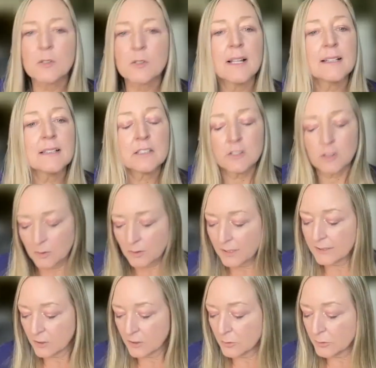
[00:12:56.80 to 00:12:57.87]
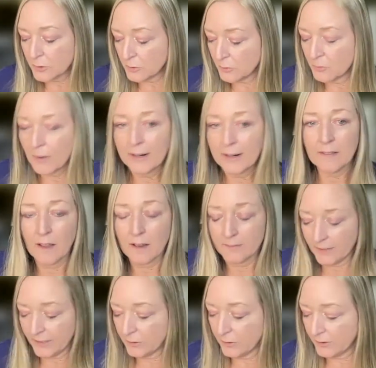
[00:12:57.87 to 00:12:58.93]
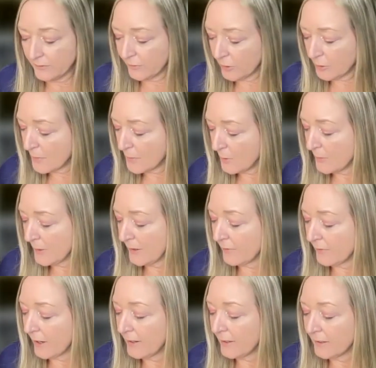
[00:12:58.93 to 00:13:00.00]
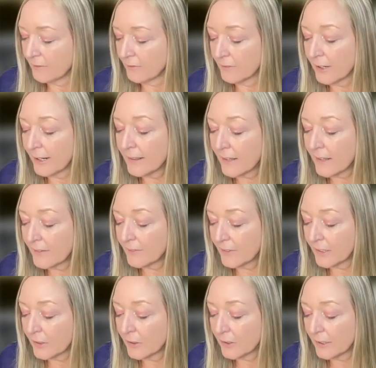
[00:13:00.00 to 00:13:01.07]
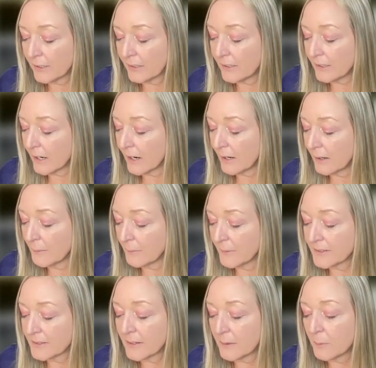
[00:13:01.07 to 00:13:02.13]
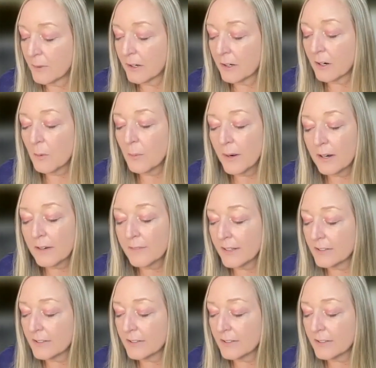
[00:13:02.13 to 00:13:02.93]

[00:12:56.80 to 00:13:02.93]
let's go to right livelihood for a moment, right? Right livelihood is that we're aware of the